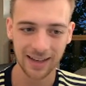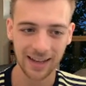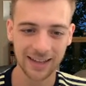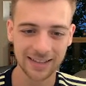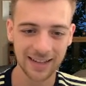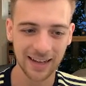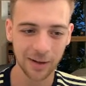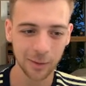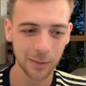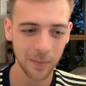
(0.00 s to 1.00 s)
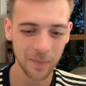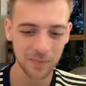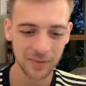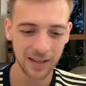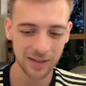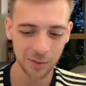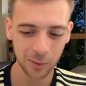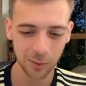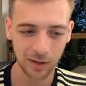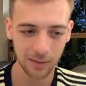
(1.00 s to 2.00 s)
And now it's
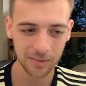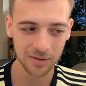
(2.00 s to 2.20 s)
all up